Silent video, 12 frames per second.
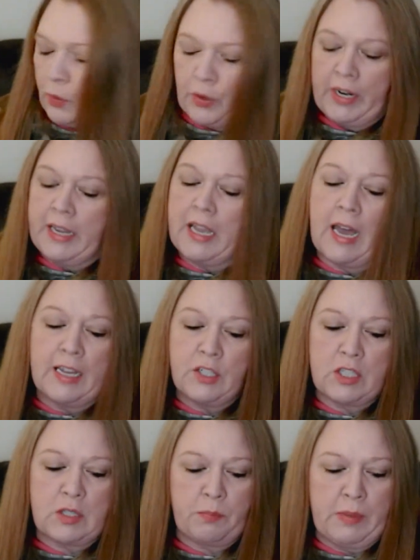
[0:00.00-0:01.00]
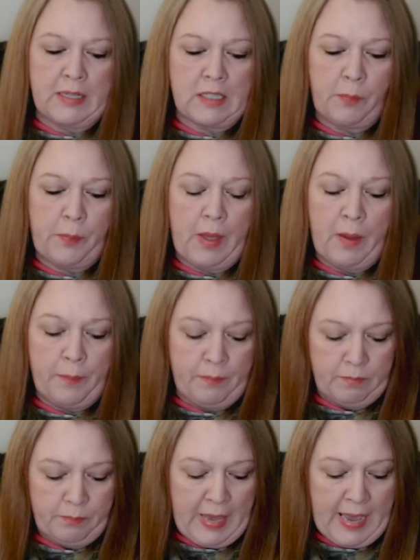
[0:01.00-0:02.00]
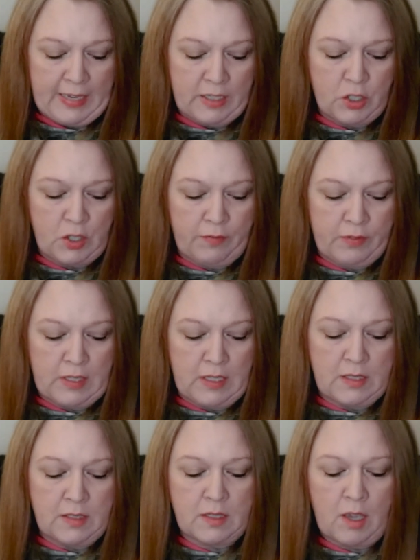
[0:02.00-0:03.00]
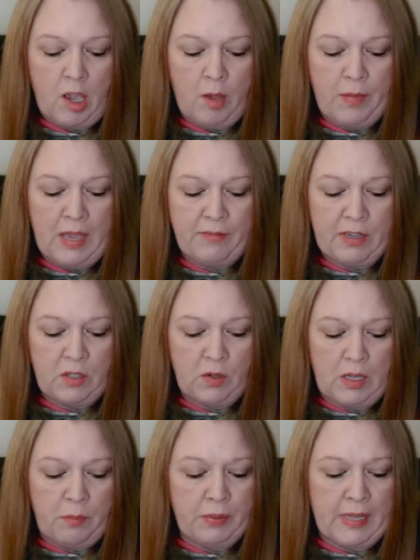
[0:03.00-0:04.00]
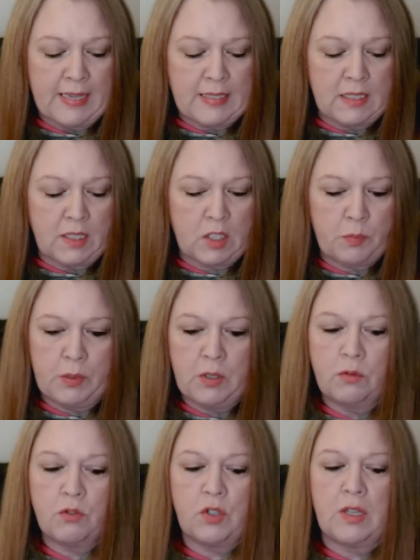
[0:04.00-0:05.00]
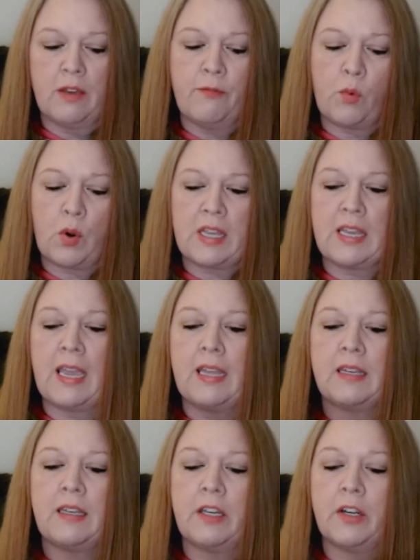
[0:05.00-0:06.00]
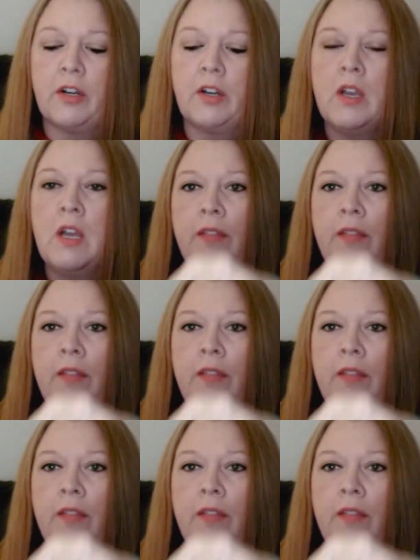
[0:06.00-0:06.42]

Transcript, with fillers: boring. I just picked up a package of these um, heavy-duty plastic spoons. You get forty-eight in here.